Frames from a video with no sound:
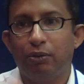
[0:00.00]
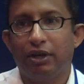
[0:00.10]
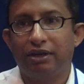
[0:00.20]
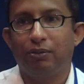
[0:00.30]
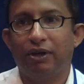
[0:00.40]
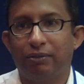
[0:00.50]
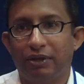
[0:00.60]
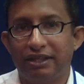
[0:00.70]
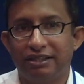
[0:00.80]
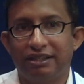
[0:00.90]
what
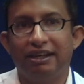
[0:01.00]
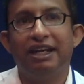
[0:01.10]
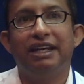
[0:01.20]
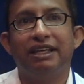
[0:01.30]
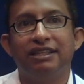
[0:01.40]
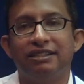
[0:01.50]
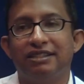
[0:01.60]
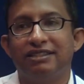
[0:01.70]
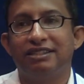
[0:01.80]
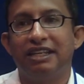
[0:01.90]
it's creating
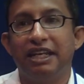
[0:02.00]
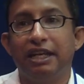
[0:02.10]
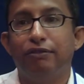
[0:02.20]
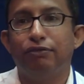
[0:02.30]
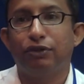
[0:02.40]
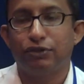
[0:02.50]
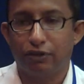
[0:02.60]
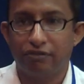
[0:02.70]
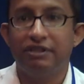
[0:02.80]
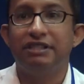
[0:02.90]
is the need for sort
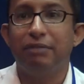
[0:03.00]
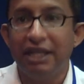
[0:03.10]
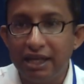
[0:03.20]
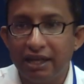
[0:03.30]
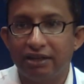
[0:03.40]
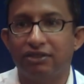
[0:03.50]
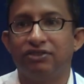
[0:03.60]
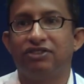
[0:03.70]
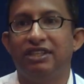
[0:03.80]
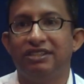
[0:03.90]
of these
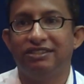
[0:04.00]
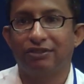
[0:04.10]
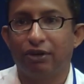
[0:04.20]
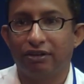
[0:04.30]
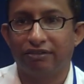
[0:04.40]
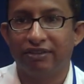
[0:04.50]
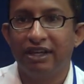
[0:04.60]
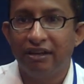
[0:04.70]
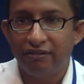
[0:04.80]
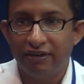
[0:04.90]
mediators, these sort of
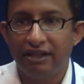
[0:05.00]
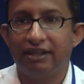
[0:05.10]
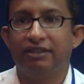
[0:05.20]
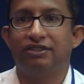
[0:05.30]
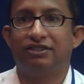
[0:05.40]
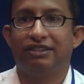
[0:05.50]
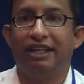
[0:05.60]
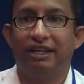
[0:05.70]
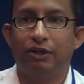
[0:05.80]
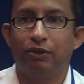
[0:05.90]
filters
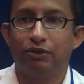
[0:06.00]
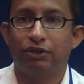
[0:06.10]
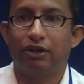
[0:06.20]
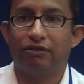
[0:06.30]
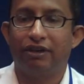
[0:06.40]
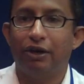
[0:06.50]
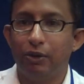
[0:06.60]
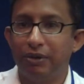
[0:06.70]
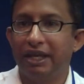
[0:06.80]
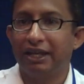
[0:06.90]
that sort of how do
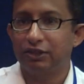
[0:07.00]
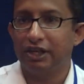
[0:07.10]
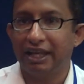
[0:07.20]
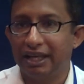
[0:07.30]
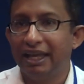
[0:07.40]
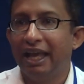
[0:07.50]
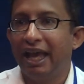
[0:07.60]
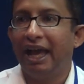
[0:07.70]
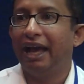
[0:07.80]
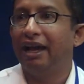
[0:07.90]
we actually,
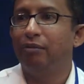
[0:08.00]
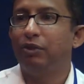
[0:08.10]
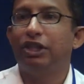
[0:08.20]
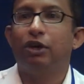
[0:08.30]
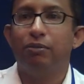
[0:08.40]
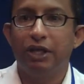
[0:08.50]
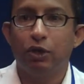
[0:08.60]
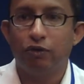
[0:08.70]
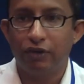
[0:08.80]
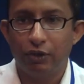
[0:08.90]
without being
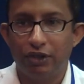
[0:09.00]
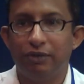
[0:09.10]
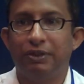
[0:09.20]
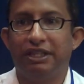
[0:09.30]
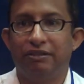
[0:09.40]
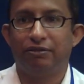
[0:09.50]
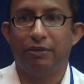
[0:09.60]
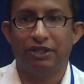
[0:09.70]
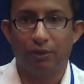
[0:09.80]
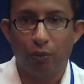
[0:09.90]
overloaded with
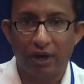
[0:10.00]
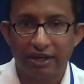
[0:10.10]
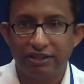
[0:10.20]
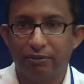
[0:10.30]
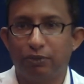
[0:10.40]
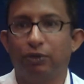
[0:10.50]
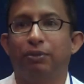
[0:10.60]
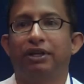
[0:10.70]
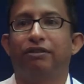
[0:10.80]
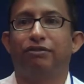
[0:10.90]
information, what is
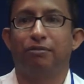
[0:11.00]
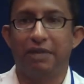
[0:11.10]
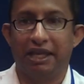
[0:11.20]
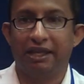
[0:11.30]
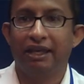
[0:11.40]
appropriate for me.